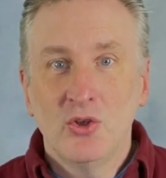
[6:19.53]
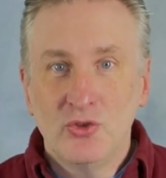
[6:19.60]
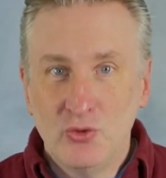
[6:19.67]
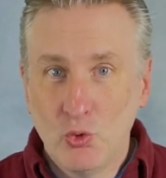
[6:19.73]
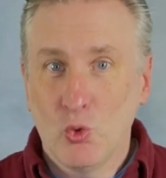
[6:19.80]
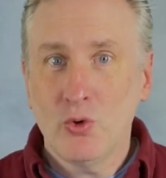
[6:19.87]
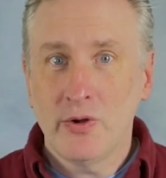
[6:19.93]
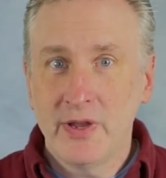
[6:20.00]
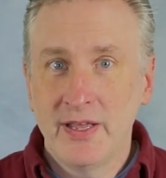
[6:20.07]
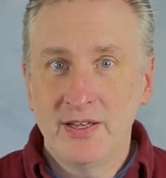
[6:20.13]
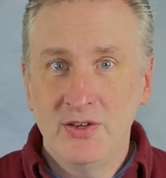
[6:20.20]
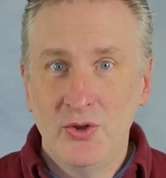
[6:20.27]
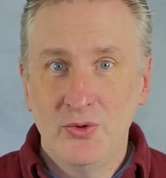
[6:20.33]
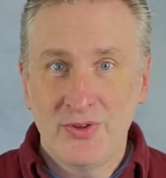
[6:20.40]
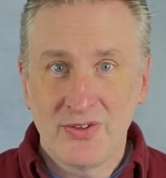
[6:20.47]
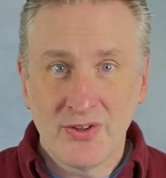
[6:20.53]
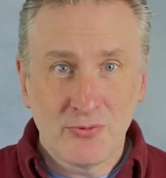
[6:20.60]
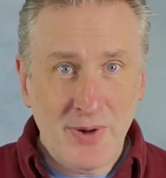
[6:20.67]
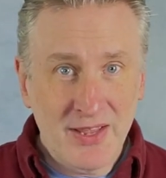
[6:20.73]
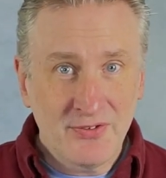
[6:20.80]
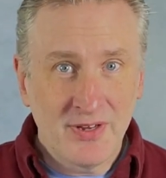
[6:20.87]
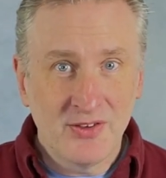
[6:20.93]
Dorian uses a
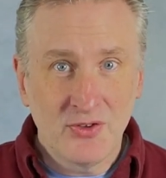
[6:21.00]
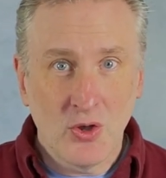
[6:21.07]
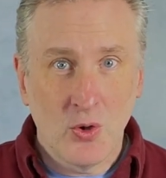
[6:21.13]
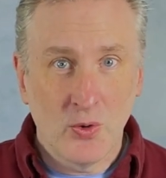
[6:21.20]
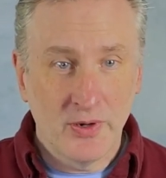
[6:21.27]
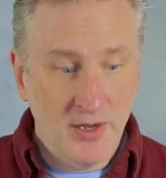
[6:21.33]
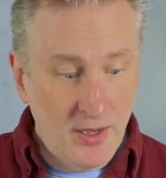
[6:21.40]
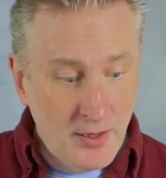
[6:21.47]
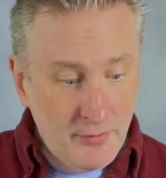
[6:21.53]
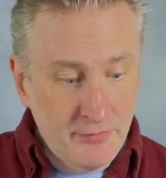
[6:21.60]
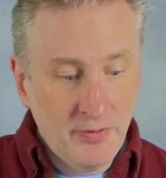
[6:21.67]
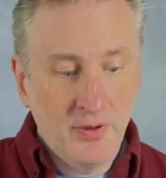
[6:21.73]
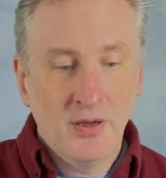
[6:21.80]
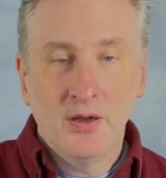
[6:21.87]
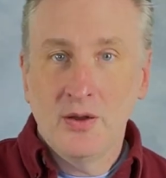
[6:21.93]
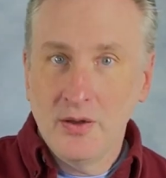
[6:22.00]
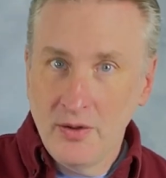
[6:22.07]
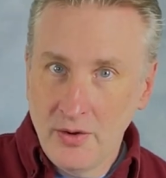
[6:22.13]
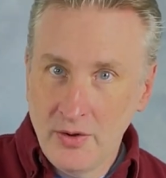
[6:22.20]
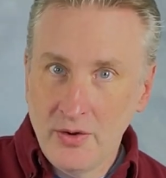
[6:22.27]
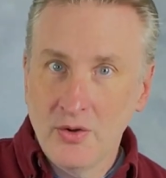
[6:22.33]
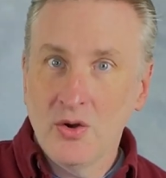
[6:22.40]
resting tone of
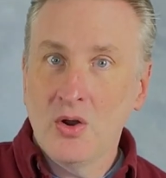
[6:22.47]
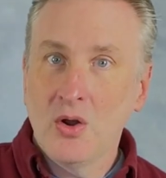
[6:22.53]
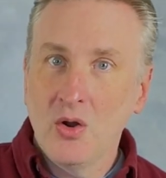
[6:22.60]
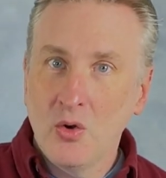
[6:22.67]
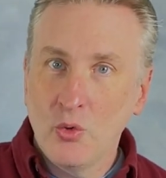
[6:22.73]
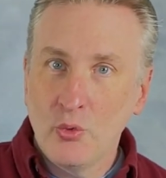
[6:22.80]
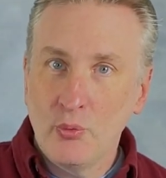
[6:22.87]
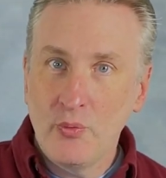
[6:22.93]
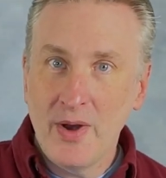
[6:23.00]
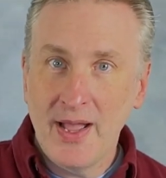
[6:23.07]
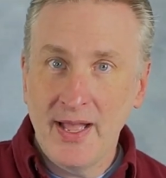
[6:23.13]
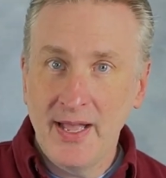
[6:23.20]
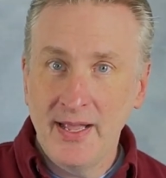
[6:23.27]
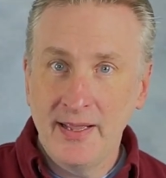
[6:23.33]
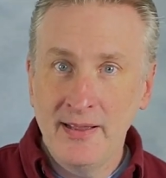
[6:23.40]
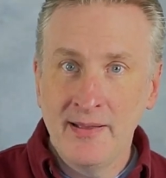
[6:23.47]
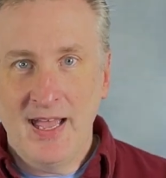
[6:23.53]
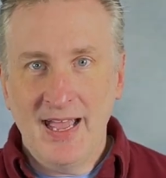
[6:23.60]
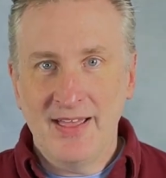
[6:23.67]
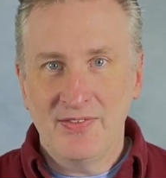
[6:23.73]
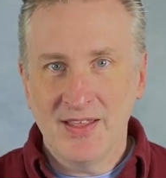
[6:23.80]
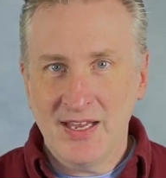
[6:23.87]
Re,
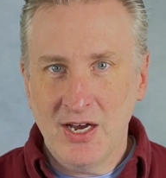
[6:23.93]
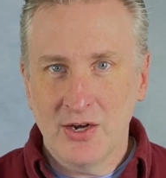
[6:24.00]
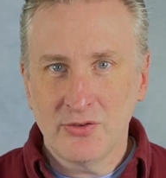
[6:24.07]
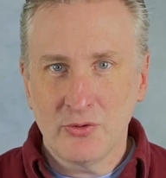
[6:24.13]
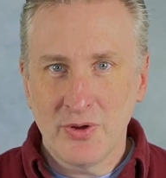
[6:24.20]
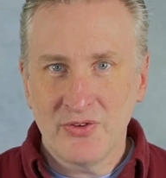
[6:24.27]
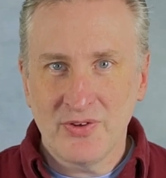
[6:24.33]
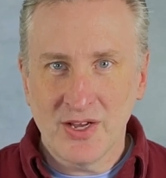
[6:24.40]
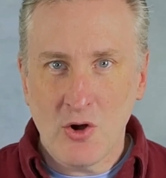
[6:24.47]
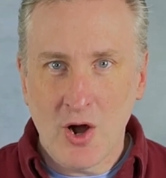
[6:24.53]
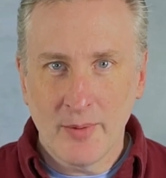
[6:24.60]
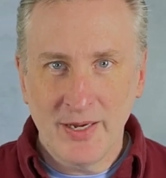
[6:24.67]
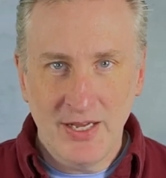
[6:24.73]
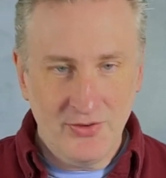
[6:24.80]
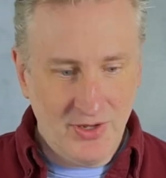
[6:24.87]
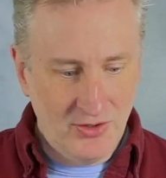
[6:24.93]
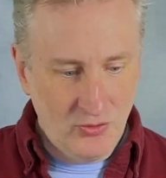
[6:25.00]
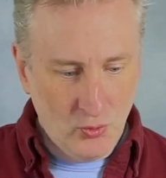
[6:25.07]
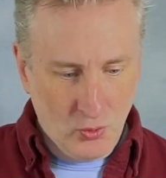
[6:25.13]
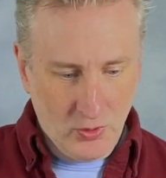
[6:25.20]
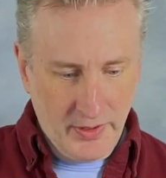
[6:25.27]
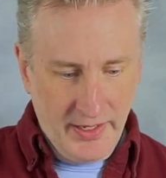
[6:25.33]
and the characteristic harmonies in
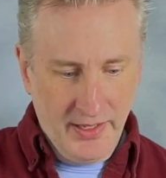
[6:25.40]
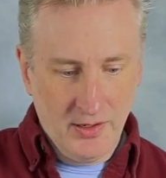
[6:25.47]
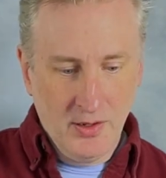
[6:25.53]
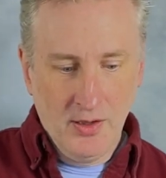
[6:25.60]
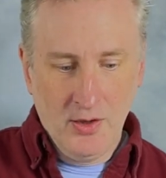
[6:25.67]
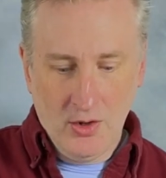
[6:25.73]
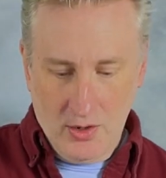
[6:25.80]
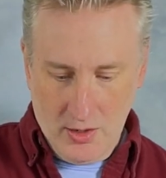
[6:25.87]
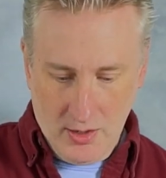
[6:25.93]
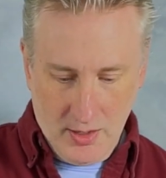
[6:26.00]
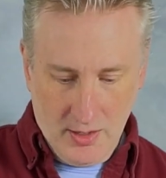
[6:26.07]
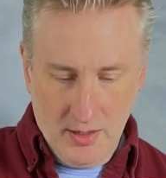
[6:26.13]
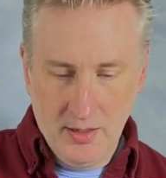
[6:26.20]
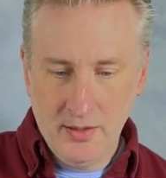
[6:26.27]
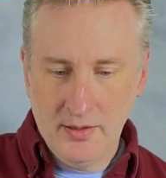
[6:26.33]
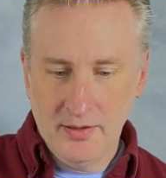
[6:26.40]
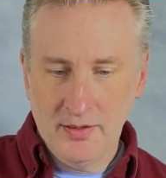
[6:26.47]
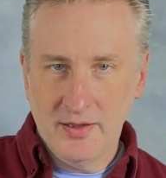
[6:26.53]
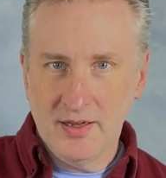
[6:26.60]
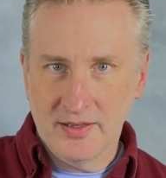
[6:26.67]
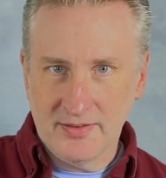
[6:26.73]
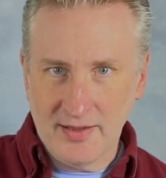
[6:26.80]
Dorian are
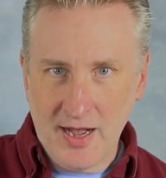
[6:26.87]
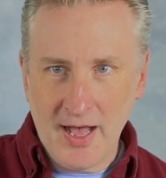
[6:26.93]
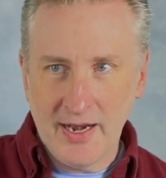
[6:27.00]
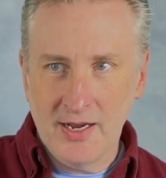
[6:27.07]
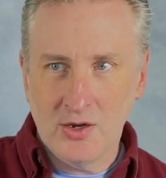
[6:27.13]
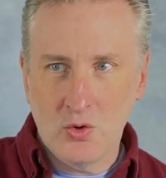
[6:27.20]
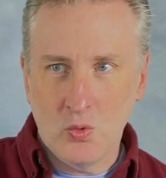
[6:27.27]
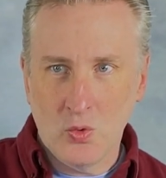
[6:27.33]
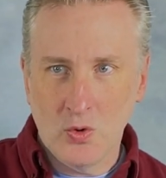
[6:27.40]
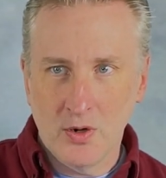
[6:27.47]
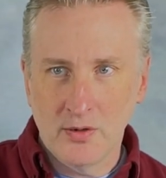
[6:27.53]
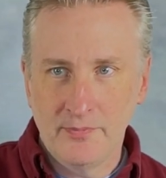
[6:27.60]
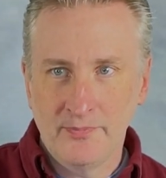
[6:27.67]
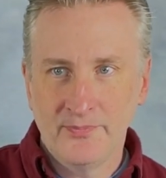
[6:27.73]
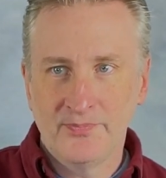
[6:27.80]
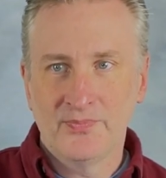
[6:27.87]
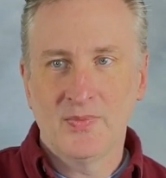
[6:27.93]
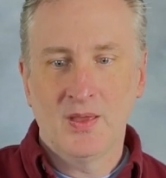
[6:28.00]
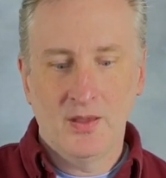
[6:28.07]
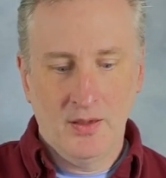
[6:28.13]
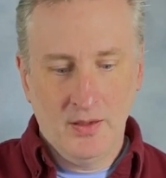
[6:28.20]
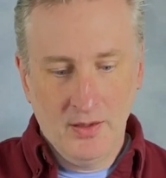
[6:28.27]
a tonic chord,
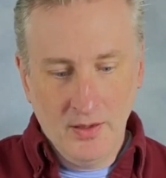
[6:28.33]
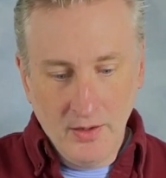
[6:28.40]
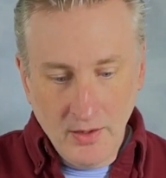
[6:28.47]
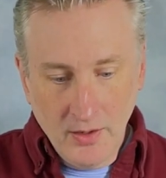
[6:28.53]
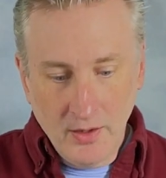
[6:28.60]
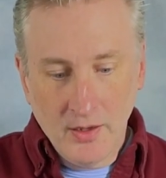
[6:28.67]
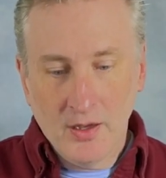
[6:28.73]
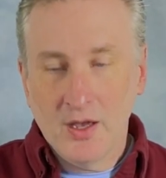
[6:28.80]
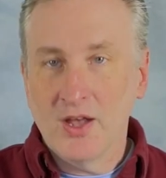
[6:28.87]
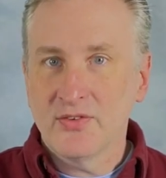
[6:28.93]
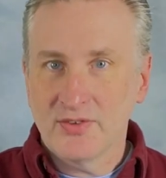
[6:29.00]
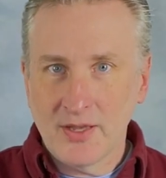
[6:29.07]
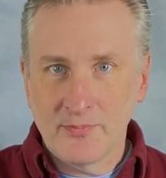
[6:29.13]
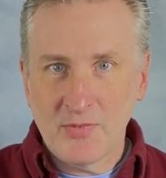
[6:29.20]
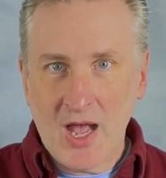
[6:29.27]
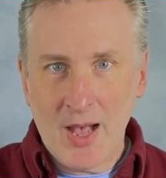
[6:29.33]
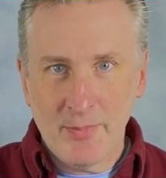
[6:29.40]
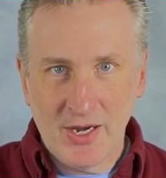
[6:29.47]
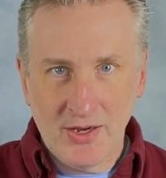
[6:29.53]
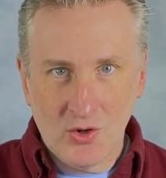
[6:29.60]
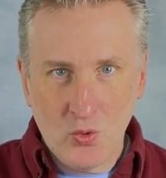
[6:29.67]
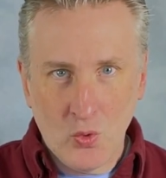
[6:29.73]
a
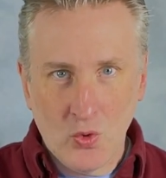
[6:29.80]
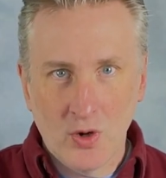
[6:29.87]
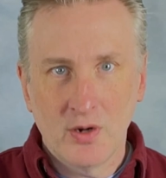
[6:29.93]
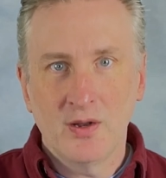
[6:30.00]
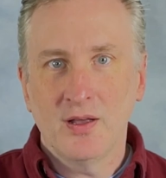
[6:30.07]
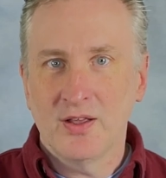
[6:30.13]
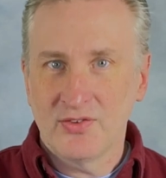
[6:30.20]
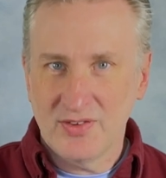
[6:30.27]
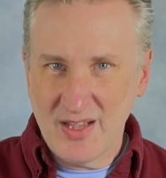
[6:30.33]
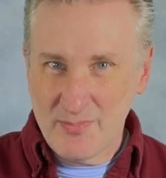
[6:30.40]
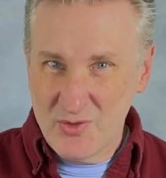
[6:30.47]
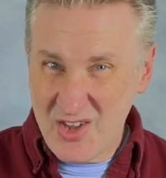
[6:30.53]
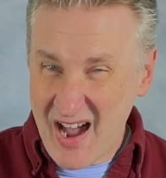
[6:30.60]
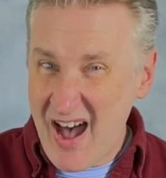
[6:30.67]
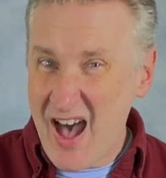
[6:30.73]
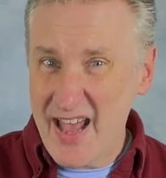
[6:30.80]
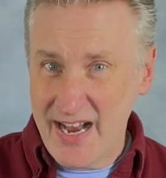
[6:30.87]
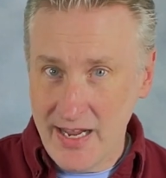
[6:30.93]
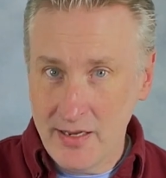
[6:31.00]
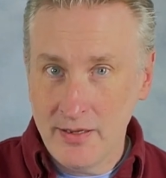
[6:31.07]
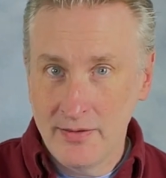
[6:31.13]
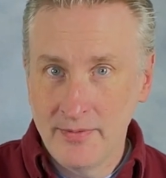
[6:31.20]
subdominant chord, a subtonic,